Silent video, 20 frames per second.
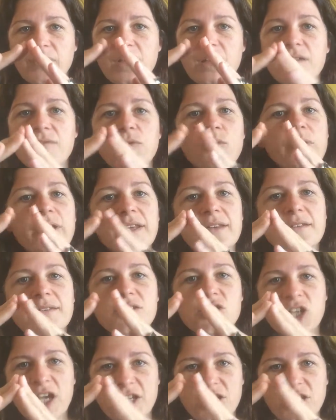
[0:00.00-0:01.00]
avoid
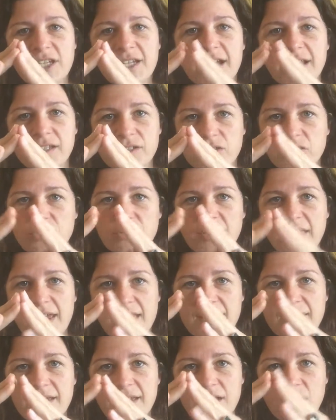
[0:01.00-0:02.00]
changing colours on
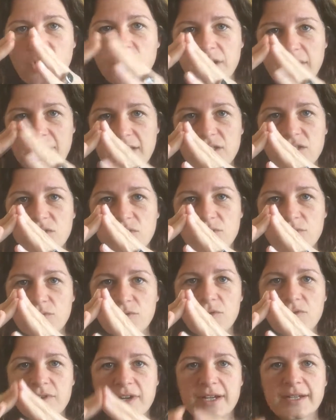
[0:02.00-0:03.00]
an external
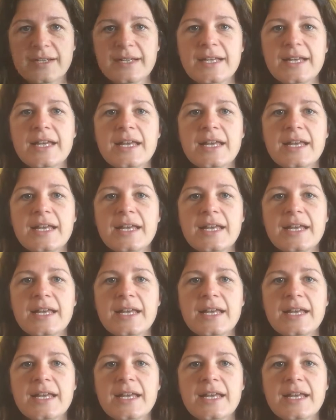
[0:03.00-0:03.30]
corner.